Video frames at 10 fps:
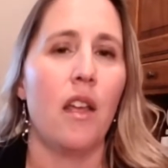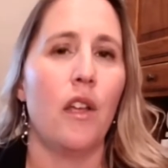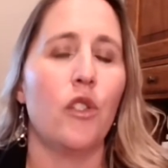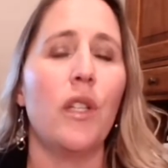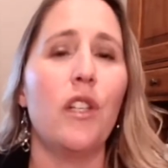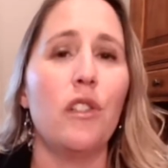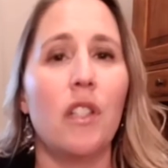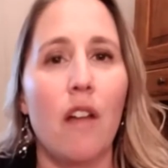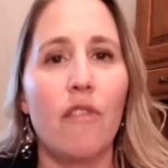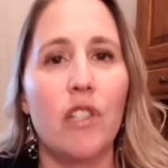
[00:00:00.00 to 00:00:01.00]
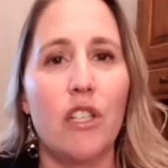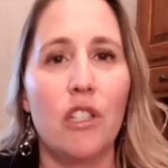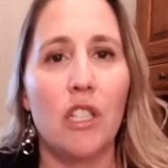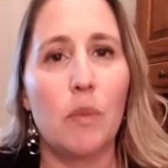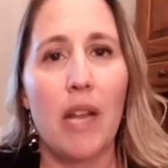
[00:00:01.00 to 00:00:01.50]
So here's the
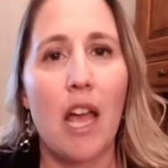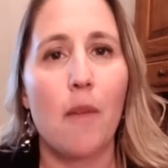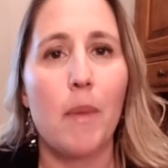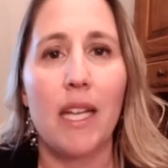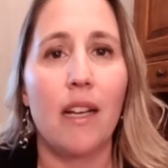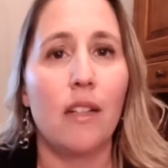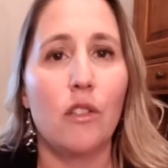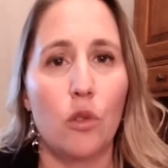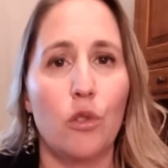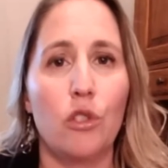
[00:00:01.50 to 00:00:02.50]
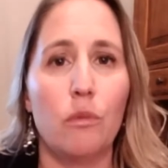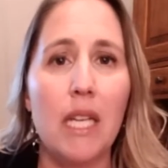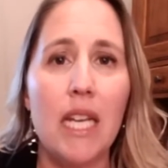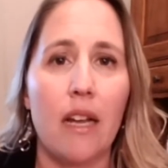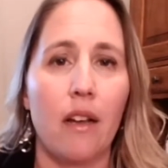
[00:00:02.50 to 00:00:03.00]
conversation that's been happening on social
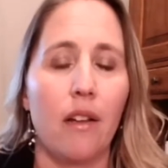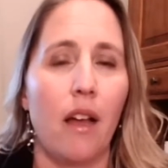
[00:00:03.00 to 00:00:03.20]
media.